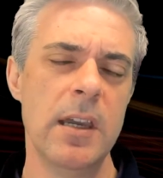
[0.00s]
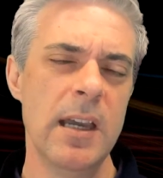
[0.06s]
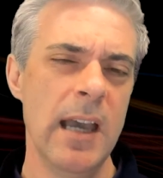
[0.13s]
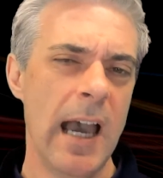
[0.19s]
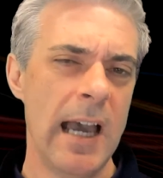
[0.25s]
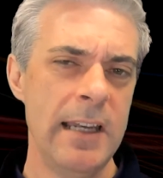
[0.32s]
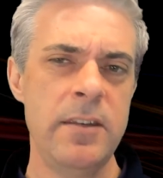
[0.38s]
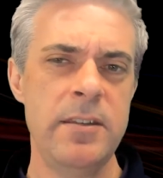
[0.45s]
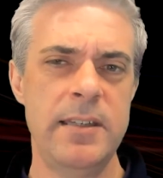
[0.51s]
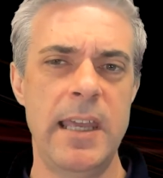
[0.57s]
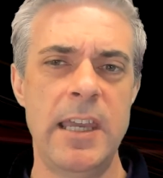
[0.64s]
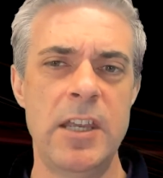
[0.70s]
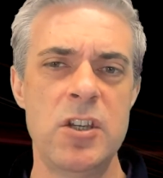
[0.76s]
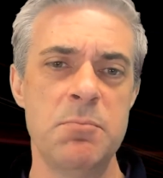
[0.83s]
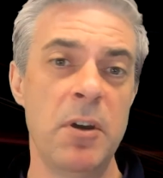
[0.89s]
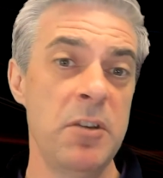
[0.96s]
At this
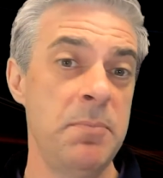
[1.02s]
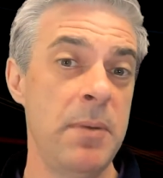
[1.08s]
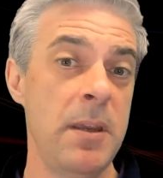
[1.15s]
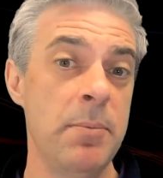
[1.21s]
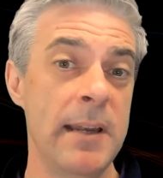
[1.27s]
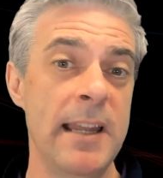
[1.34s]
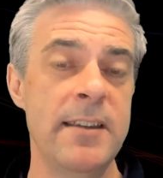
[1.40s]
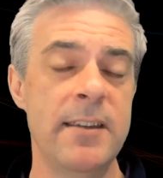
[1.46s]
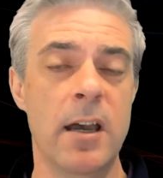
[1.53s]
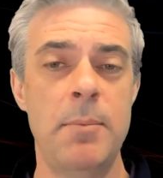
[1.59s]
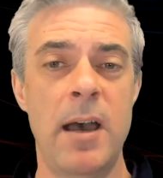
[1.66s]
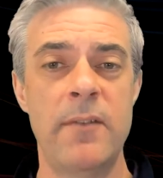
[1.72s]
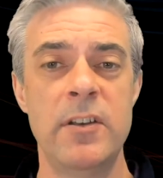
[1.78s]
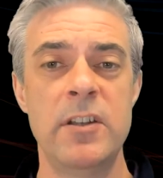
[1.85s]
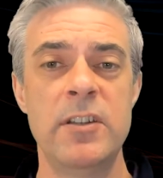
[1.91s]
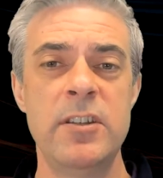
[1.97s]
stage, most people end up
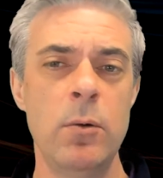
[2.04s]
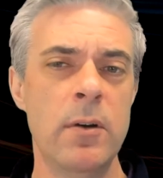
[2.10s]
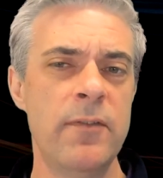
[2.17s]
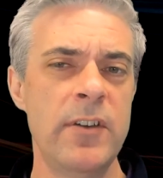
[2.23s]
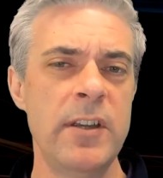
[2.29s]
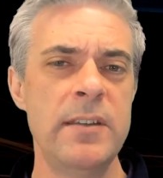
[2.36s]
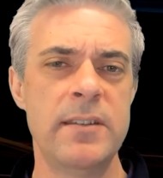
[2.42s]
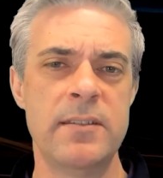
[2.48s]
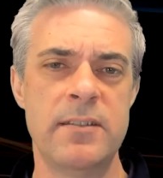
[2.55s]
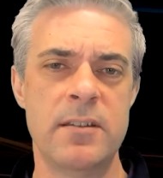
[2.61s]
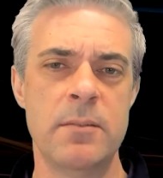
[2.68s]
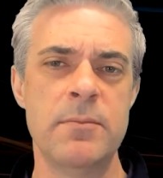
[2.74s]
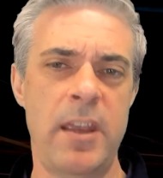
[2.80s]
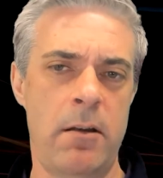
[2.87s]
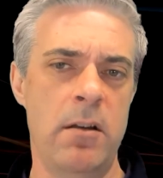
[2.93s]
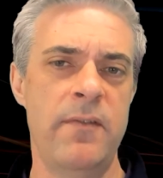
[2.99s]
having 2 or 3 systems
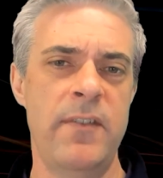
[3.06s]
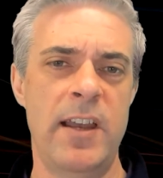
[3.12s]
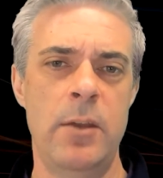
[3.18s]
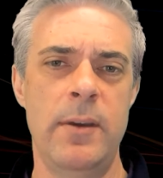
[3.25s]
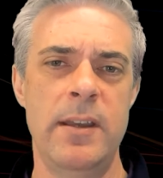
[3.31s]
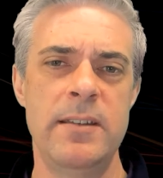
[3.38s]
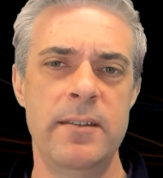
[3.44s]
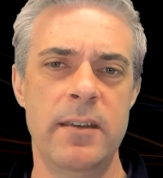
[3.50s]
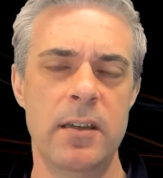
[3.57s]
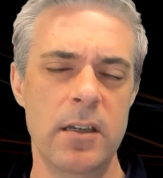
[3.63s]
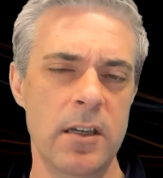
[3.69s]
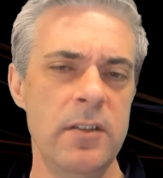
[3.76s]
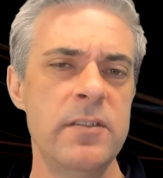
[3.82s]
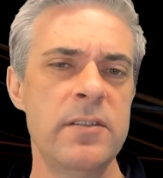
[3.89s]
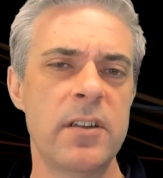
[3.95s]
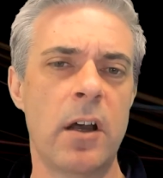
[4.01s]
they are evaluating
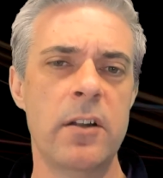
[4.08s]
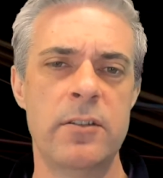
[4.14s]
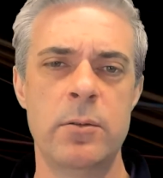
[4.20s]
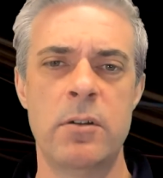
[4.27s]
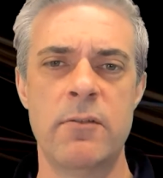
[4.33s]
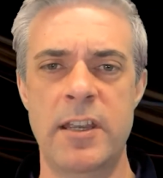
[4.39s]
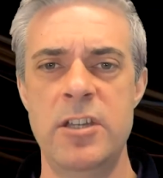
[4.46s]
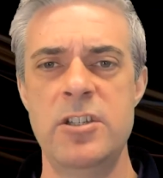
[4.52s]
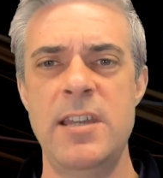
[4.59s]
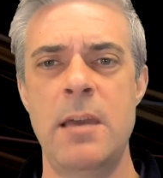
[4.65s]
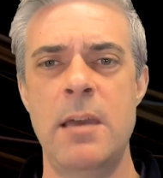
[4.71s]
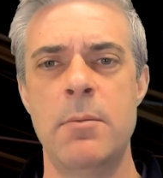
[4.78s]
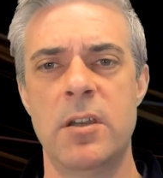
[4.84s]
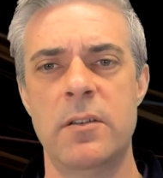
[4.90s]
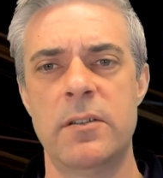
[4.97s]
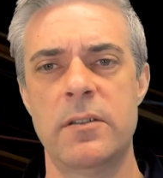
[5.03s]
and start to arrange
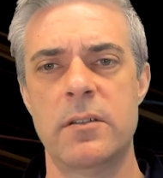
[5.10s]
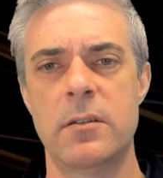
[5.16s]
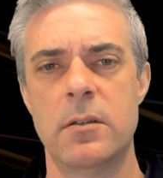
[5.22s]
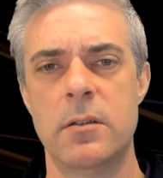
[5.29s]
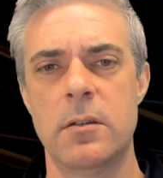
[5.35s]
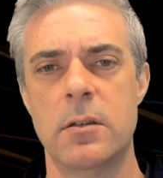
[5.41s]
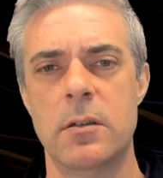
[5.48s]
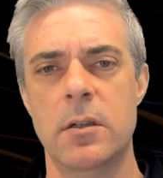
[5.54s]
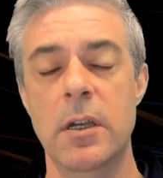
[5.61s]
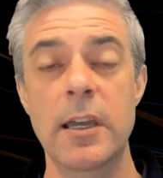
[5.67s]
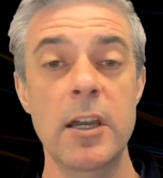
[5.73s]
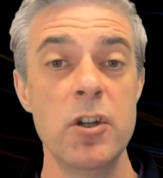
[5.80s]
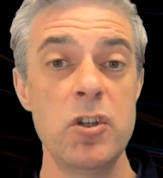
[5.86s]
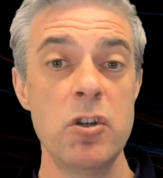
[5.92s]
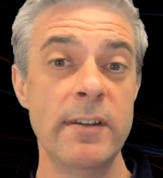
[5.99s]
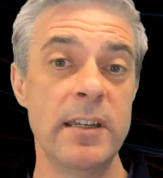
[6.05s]
demos.
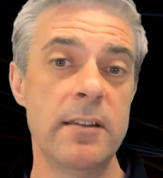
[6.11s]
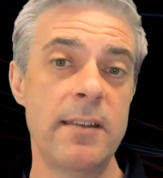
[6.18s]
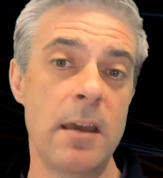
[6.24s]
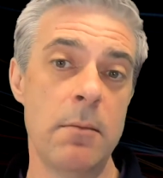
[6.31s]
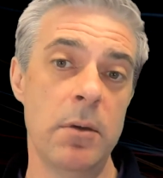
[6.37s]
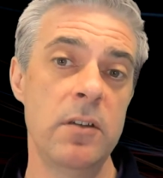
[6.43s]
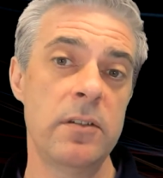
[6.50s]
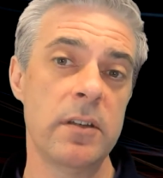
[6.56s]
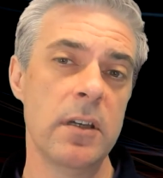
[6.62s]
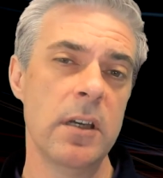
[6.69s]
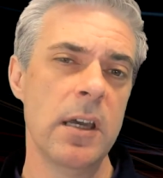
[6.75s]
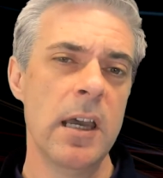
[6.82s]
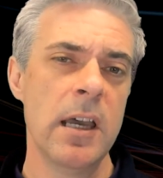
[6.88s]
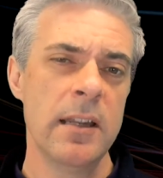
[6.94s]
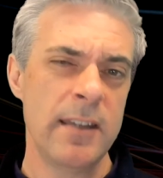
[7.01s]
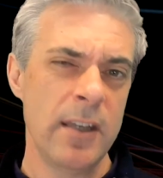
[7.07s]
During the demos,
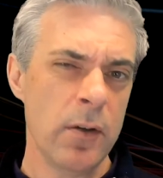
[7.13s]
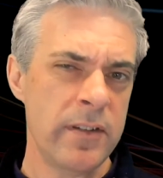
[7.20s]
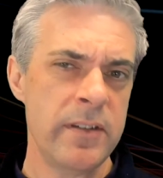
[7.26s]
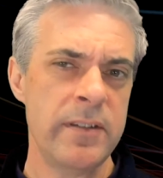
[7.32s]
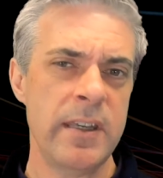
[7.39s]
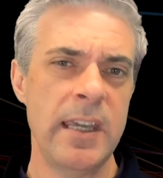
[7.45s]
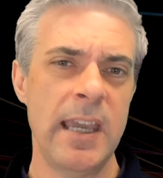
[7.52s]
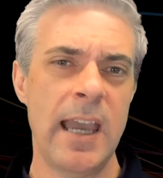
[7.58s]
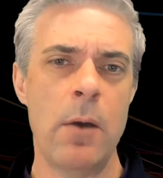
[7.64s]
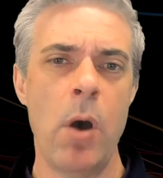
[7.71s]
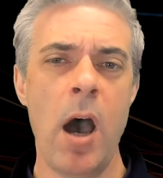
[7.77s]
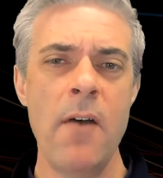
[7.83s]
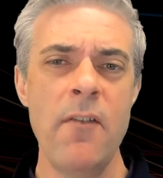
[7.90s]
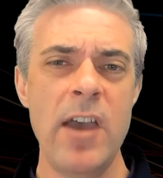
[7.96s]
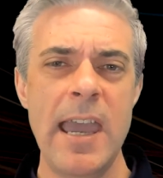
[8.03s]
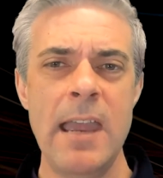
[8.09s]
they also see how
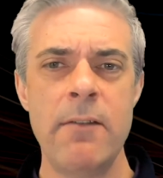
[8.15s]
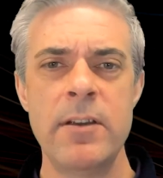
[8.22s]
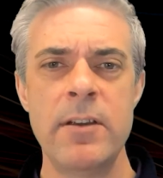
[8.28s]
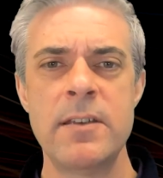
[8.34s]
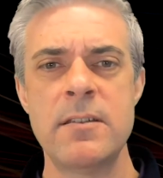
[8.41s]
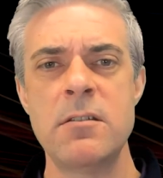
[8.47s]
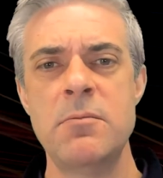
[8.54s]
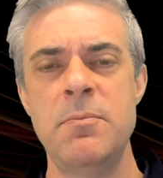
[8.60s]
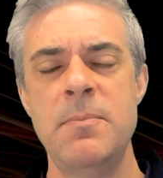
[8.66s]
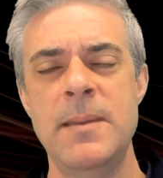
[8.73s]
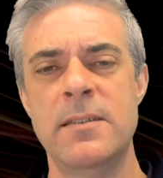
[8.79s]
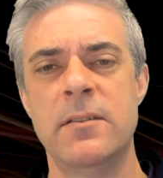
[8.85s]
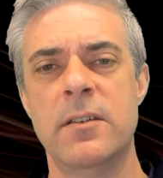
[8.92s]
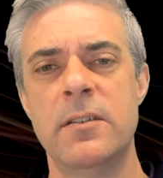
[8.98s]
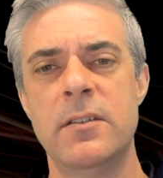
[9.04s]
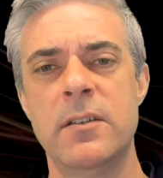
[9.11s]
other areas of the
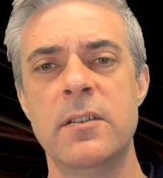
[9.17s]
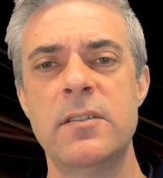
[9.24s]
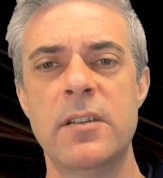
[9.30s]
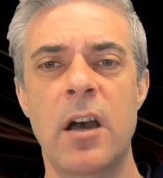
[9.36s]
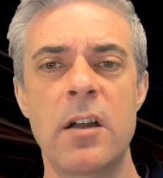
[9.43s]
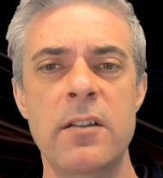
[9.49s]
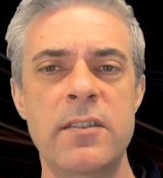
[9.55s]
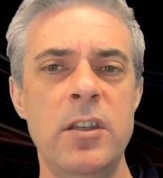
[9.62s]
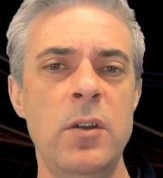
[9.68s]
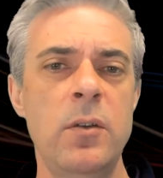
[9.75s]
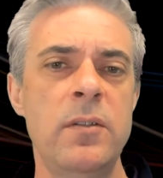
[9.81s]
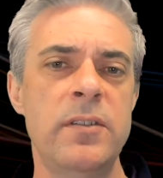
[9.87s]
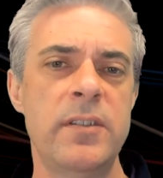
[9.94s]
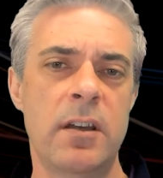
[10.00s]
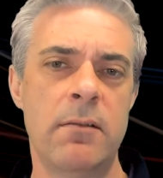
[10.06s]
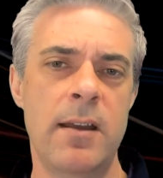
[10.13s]
business can start to use
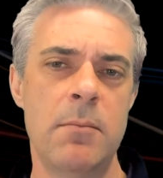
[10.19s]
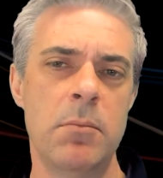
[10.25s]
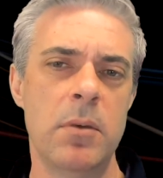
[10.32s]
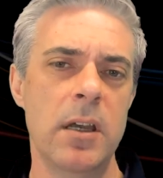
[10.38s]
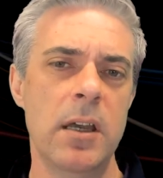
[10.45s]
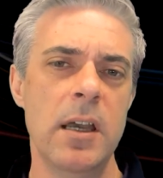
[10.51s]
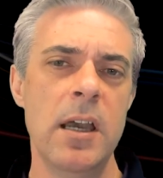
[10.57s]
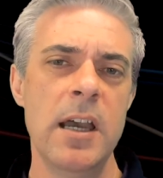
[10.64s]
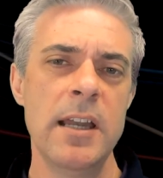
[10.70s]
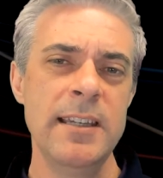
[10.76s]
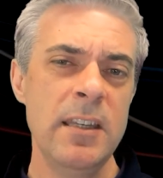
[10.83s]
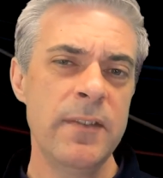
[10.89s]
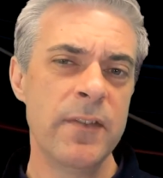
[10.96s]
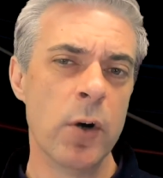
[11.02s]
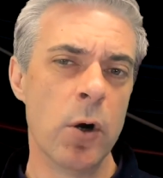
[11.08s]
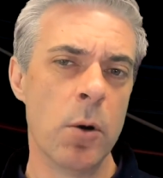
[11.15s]
CRM, and this
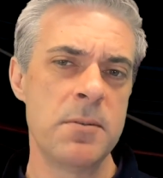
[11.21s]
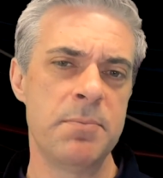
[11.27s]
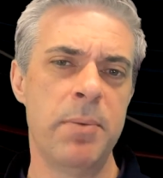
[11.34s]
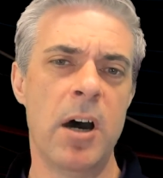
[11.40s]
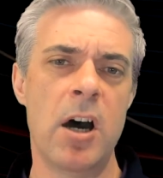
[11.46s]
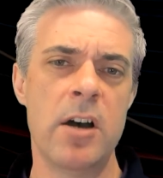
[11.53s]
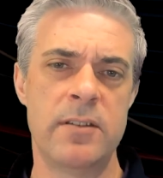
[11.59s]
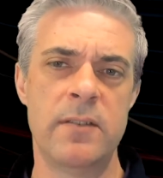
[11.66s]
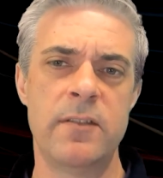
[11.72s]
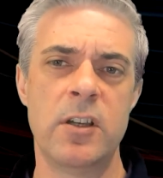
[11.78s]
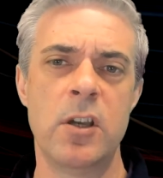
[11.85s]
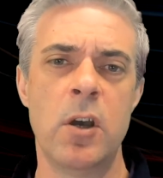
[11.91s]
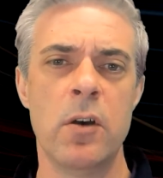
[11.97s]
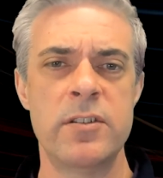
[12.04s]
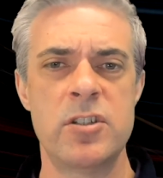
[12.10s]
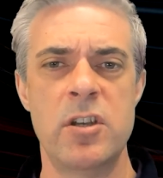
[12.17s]
forms part of the
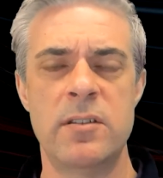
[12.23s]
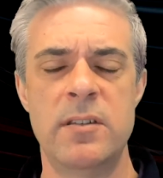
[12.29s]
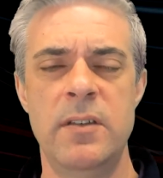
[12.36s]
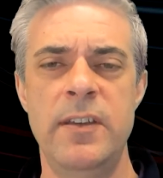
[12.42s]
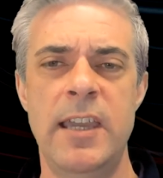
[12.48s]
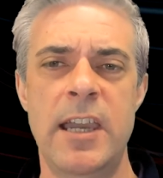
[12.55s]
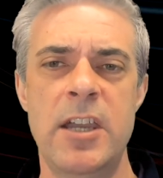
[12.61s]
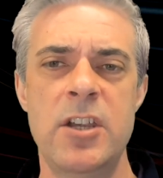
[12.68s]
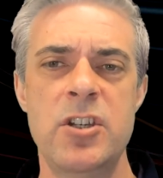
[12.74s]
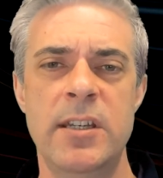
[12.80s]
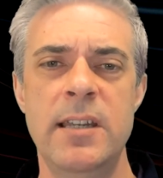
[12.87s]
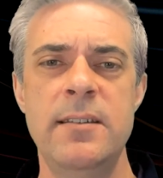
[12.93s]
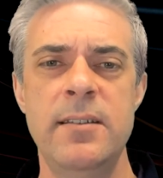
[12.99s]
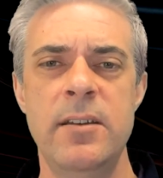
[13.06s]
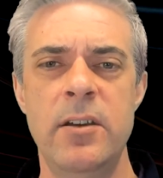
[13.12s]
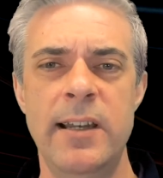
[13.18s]
cost justification
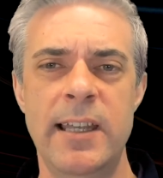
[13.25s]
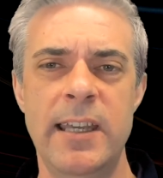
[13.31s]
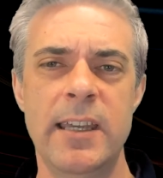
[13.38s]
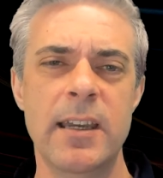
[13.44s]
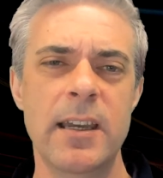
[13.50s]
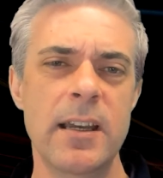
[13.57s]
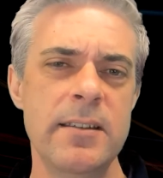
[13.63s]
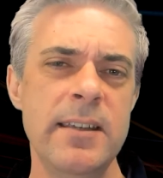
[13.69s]
internally to